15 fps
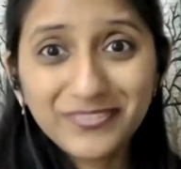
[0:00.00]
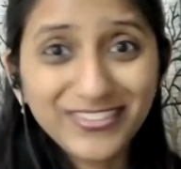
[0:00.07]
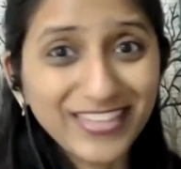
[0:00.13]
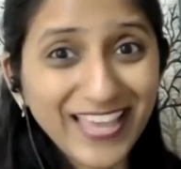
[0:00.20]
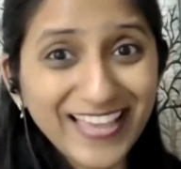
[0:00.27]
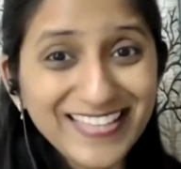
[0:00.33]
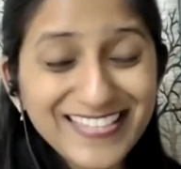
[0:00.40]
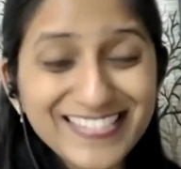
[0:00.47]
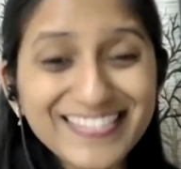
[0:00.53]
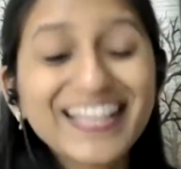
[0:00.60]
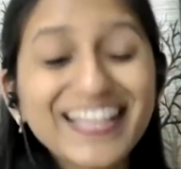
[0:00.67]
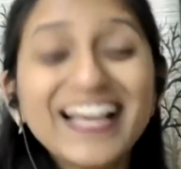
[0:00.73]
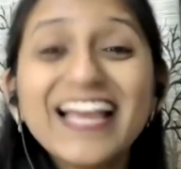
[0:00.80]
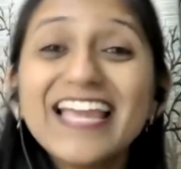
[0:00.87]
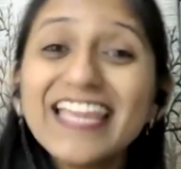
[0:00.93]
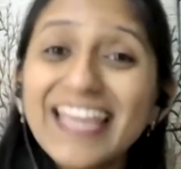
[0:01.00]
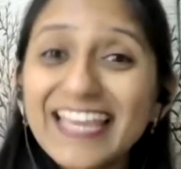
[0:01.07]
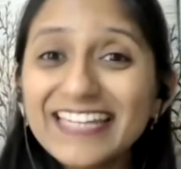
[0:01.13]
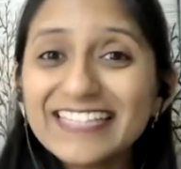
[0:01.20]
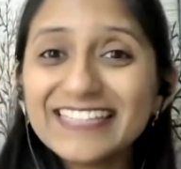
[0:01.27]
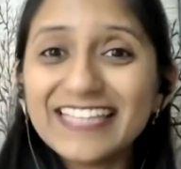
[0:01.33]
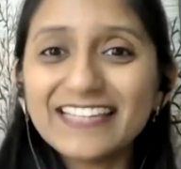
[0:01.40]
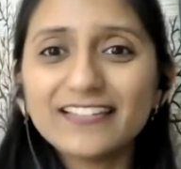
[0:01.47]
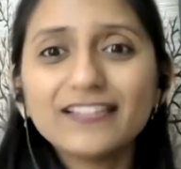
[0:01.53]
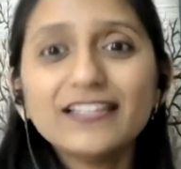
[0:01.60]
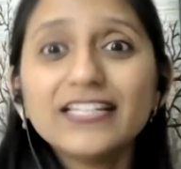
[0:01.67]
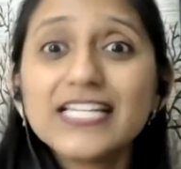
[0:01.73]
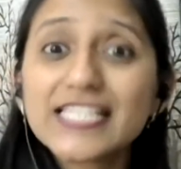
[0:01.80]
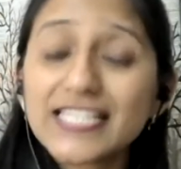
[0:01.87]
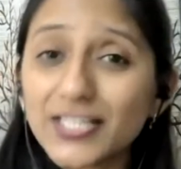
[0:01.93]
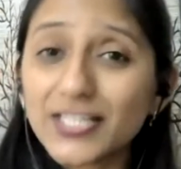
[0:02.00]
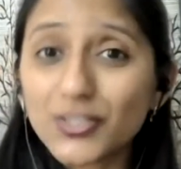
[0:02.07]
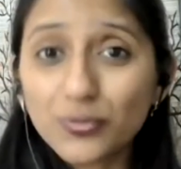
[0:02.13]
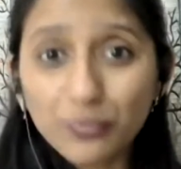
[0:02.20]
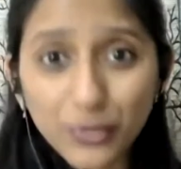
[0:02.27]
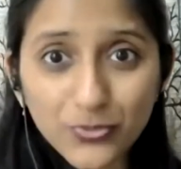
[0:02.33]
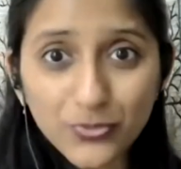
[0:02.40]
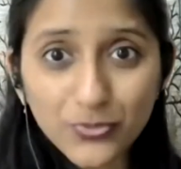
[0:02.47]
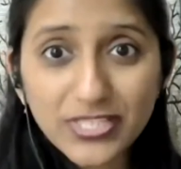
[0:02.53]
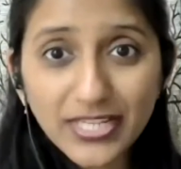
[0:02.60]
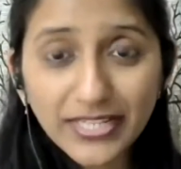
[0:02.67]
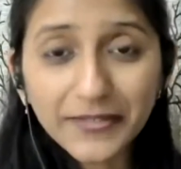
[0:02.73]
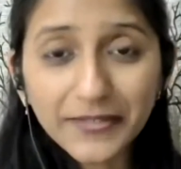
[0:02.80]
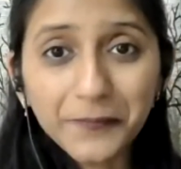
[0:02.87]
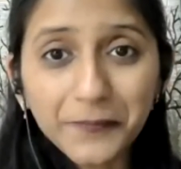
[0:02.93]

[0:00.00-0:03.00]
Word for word: Yes. Anything. Listening to music.